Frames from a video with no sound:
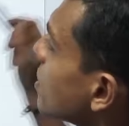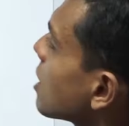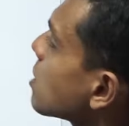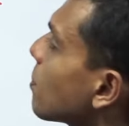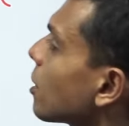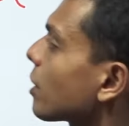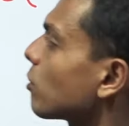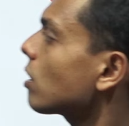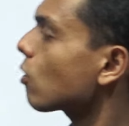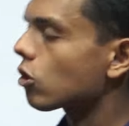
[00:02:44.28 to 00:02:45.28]
this
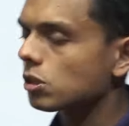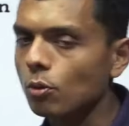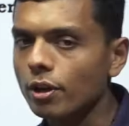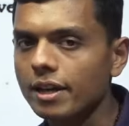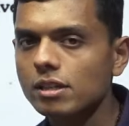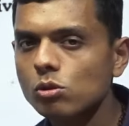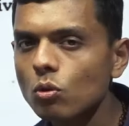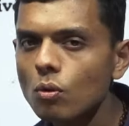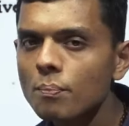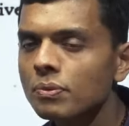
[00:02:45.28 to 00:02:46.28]
particular Oxbow Lake.
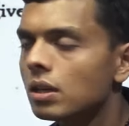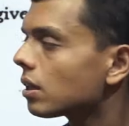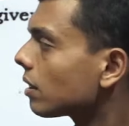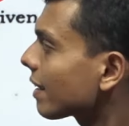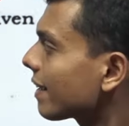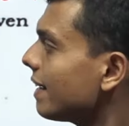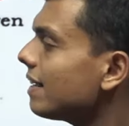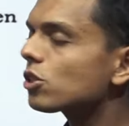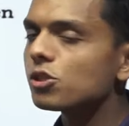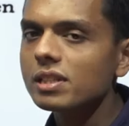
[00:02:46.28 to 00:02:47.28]
So the
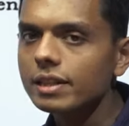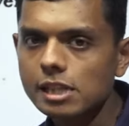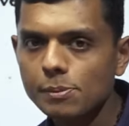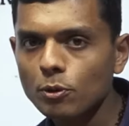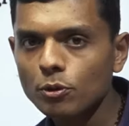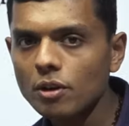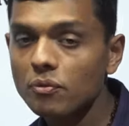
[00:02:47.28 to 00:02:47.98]
key is still disputed.